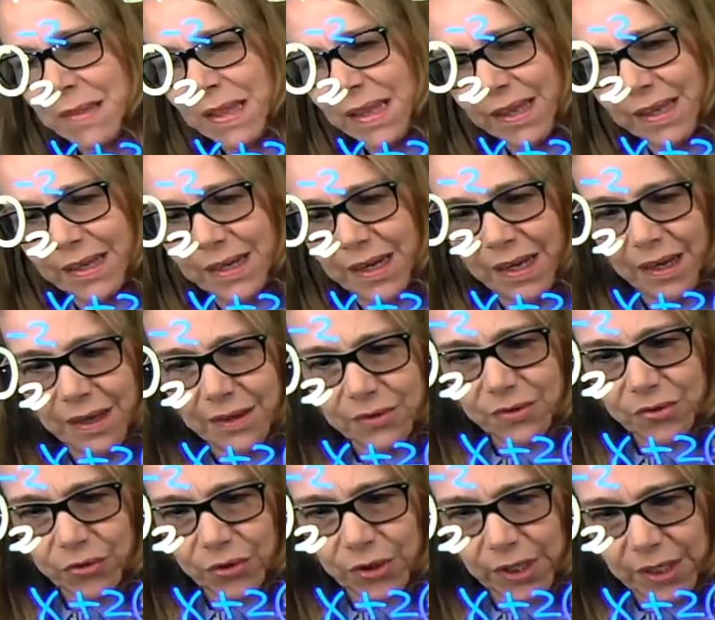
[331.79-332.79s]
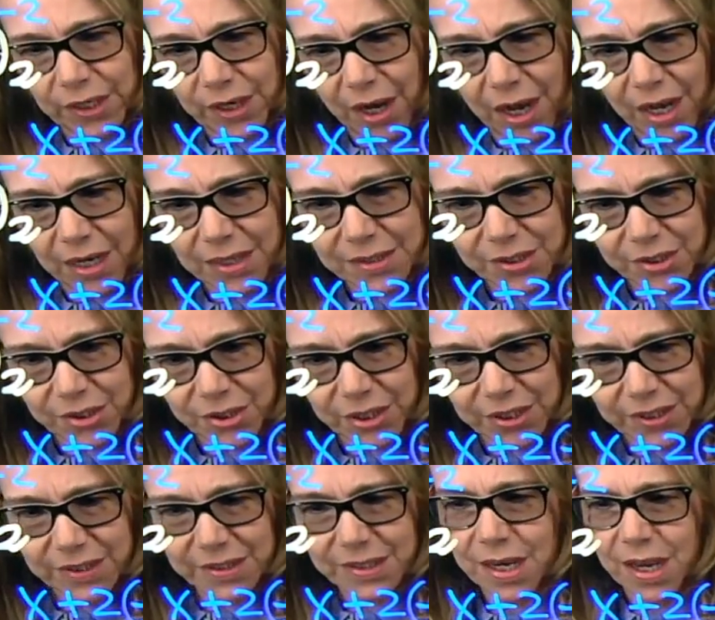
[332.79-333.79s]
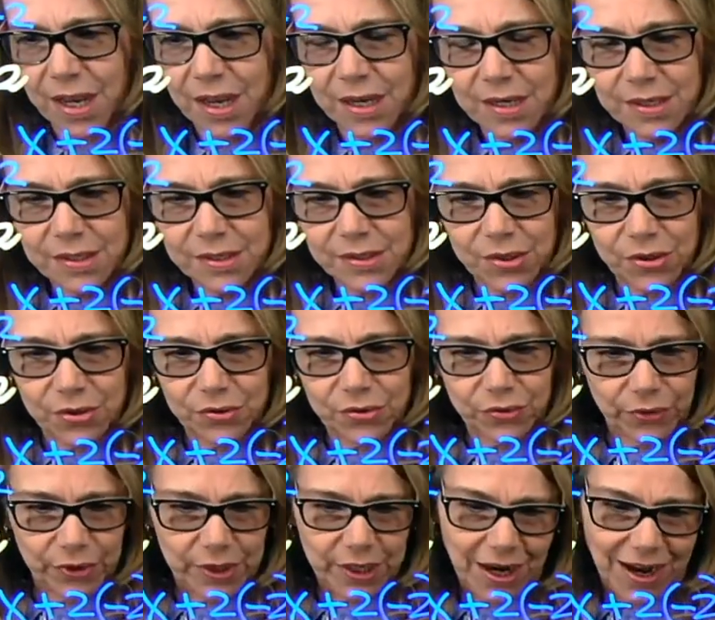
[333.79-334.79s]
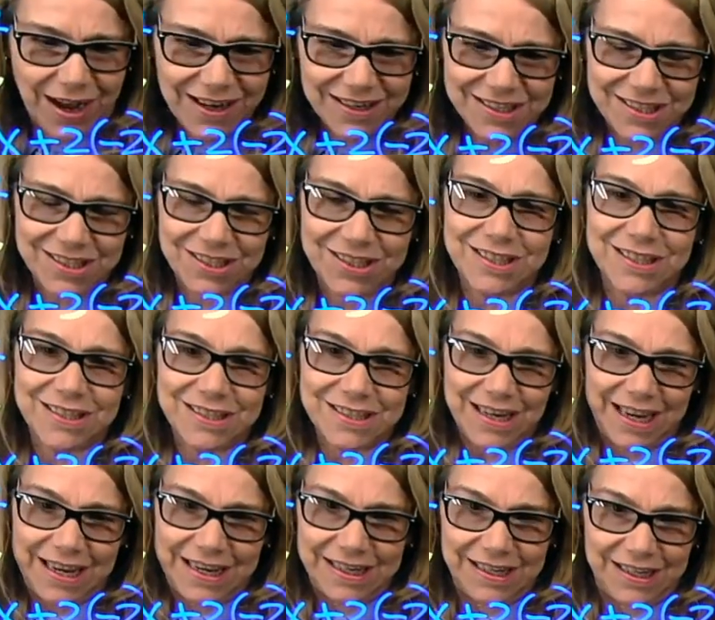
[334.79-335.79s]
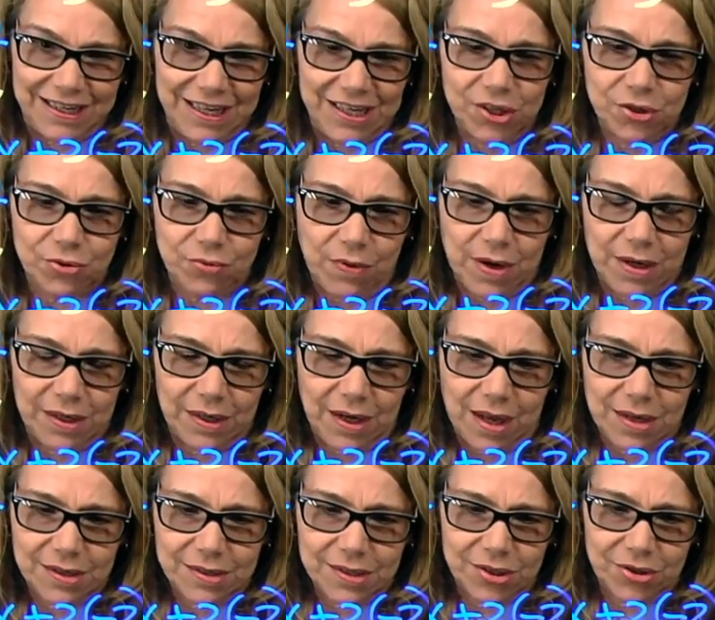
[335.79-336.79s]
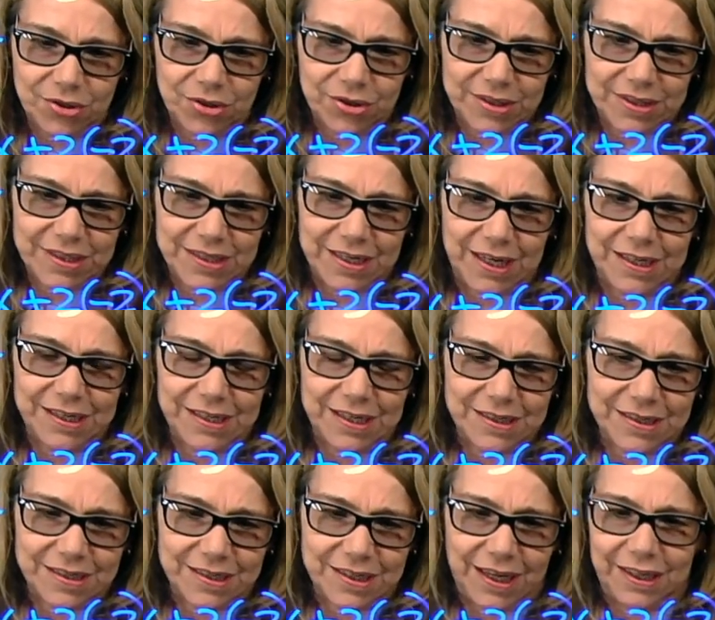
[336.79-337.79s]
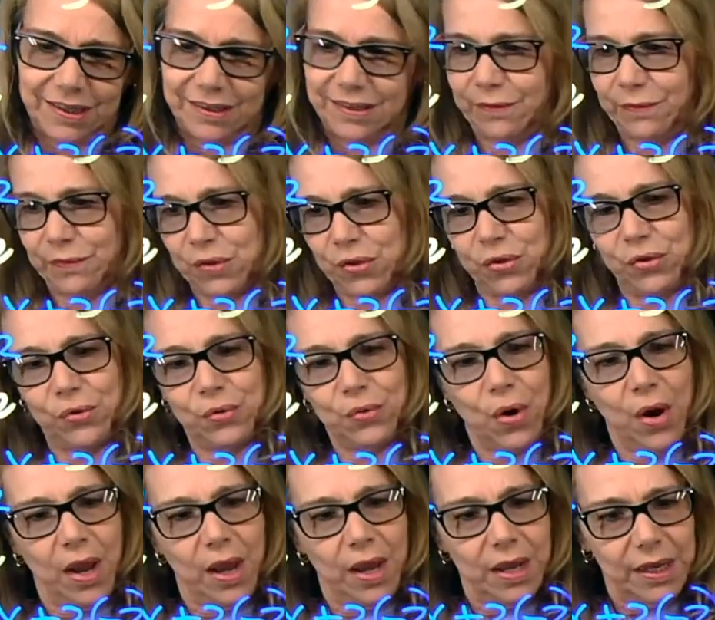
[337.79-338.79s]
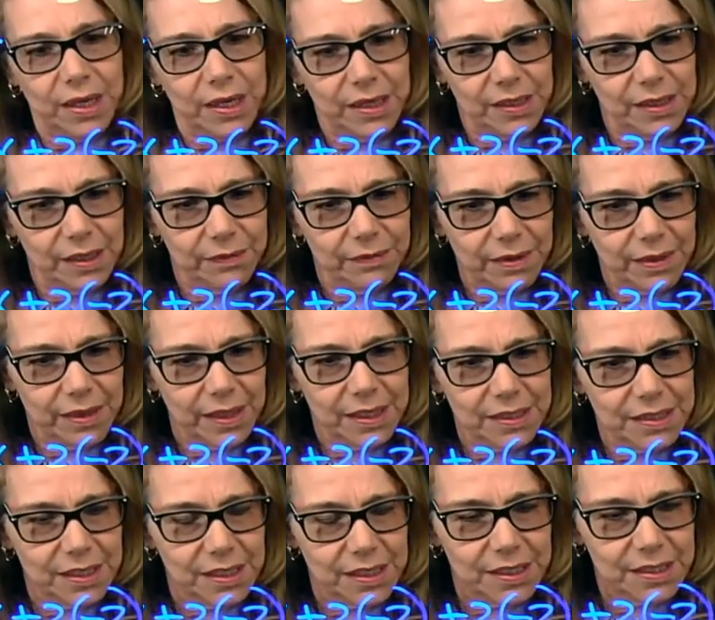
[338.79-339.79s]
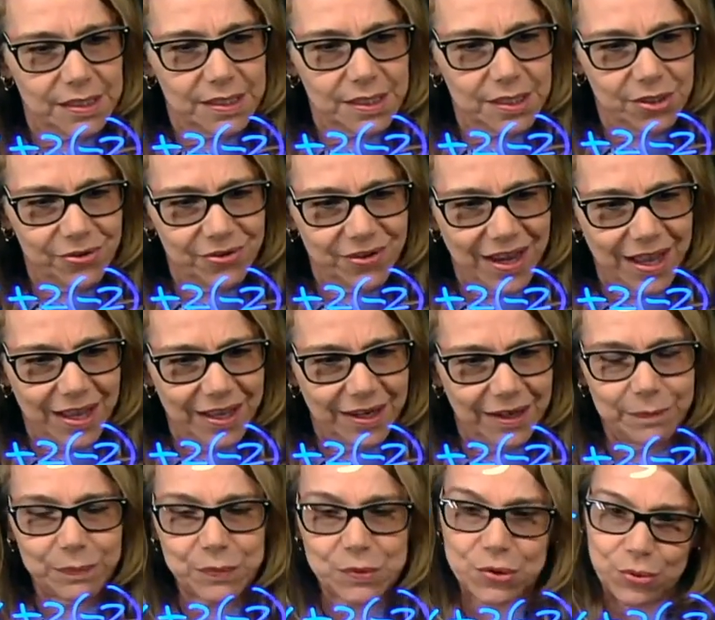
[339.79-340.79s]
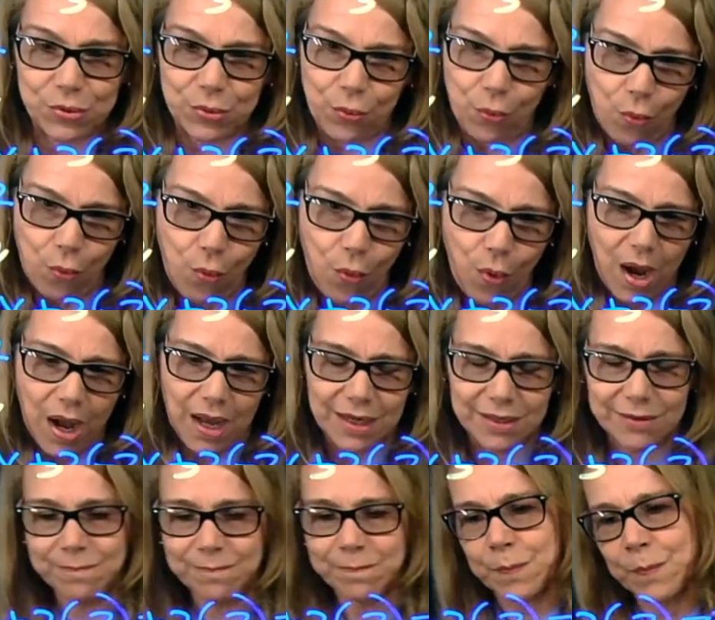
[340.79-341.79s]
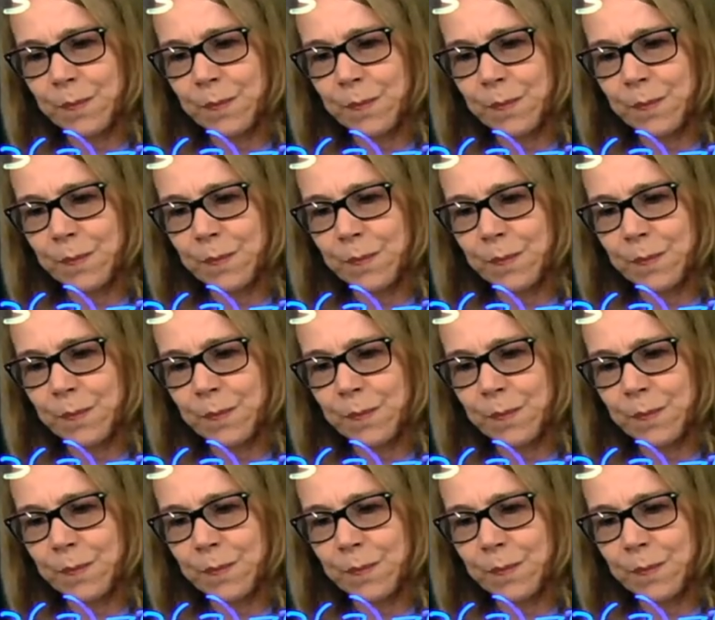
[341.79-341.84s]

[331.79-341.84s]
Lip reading: And I have 3 oxygens. So 3 oxygens in each one. Oxidation state is -2. And everything needs to add up to 1.